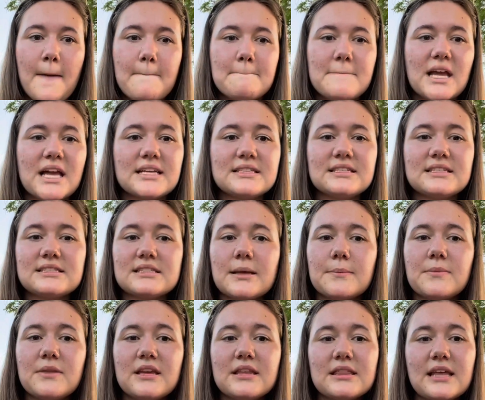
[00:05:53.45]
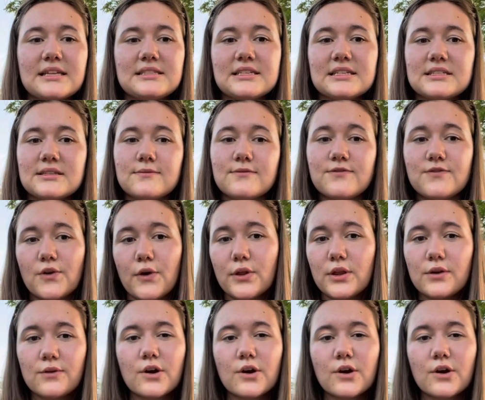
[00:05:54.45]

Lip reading: because it's something that doesn't fully